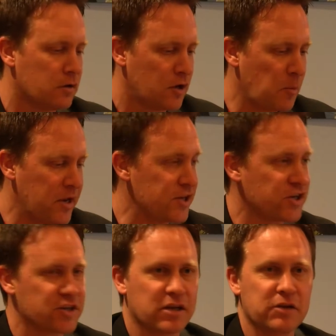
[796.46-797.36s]
Common
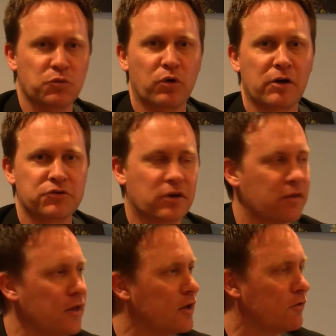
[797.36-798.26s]
education, that was the word I was trying
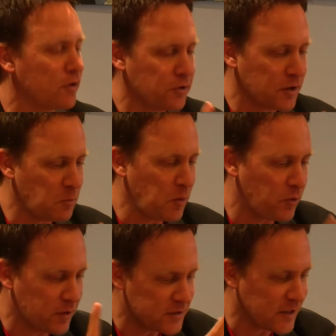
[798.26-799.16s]
to think of. I couldn't come up with
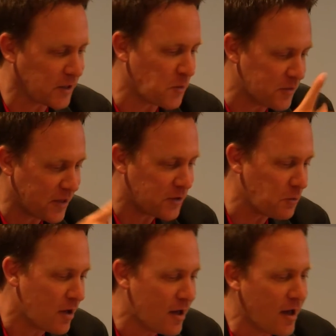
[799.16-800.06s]
it in a second. Thank
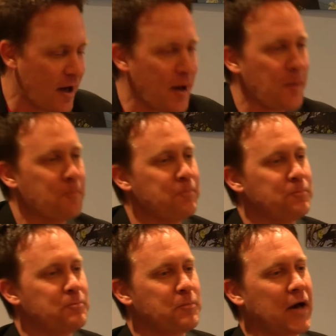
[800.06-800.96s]
you.
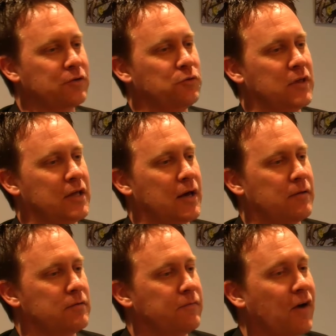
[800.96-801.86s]
Back to the
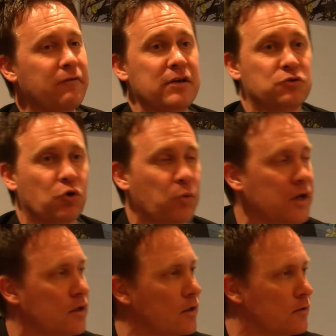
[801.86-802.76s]
5-day school
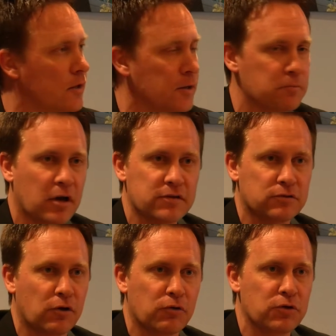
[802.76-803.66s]
week, and I
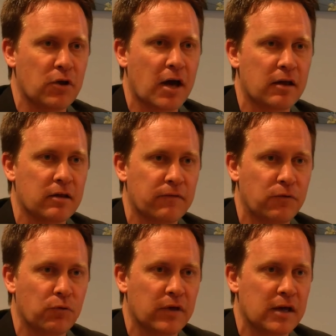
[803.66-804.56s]
saw you had a
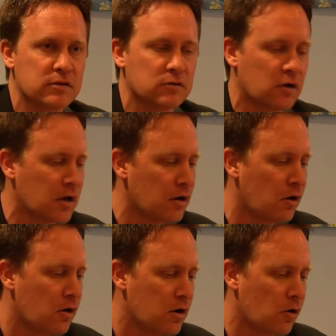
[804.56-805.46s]
few things,
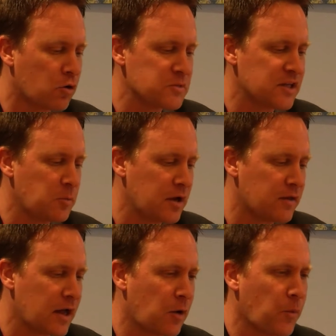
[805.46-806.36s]
Oklahoma City Media
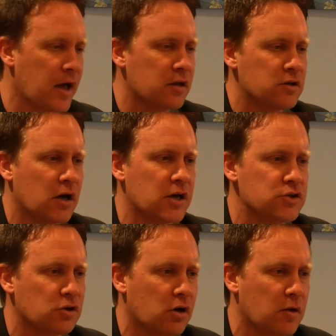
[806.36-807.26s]
that I read,
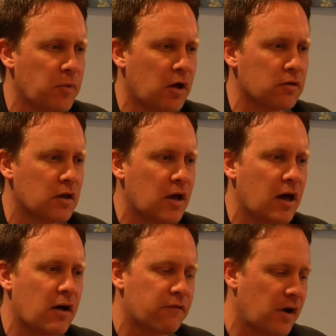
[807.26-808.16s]
John, about
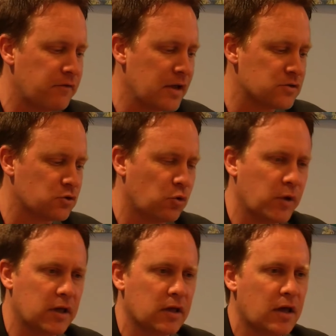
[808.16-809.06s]
5-day school
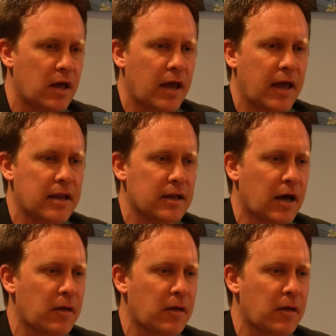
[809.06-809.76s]
week, and